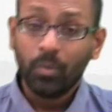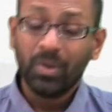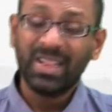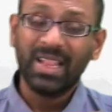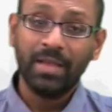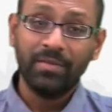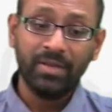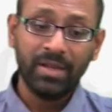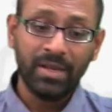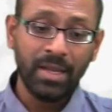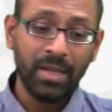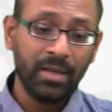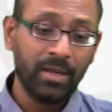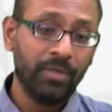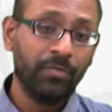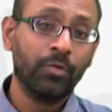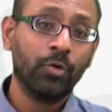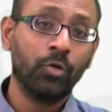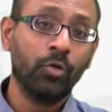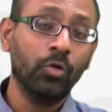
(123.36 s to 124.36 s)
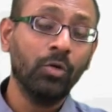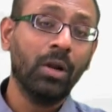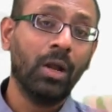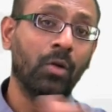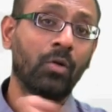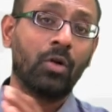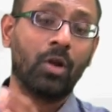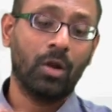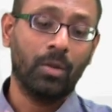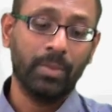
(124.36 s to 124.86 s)
With 11n, if you do
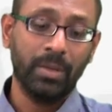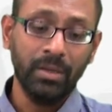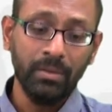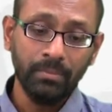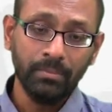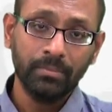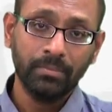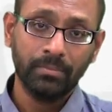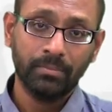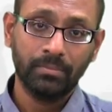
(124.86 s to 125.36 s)
round robin,